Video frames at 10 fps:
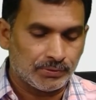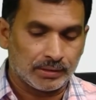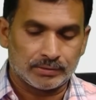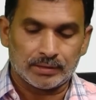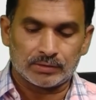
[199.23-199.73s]

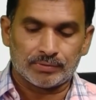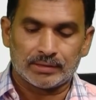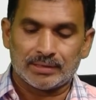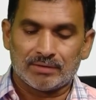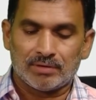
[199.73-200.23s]
That's why there
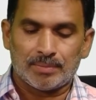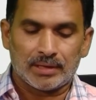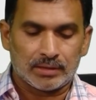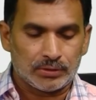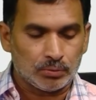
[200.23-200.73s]
will be a
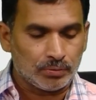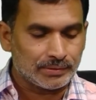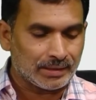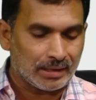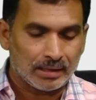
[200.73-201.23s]
huge
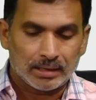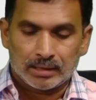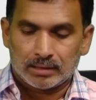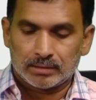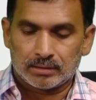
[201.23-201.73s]

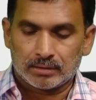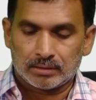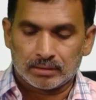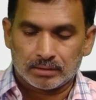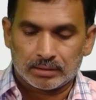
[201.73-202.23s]

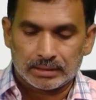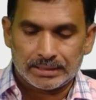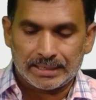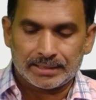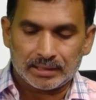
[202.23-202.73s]

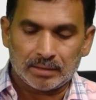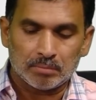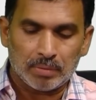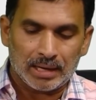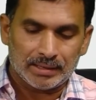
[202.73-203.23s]
data
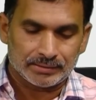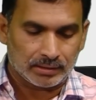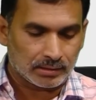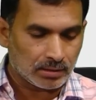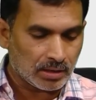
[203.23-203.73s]
imbalance or the
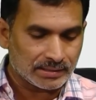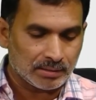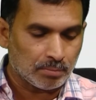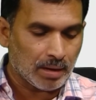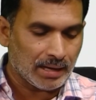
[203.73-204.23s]
class
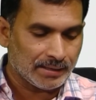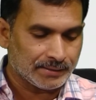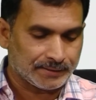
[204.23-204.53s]
imbalance.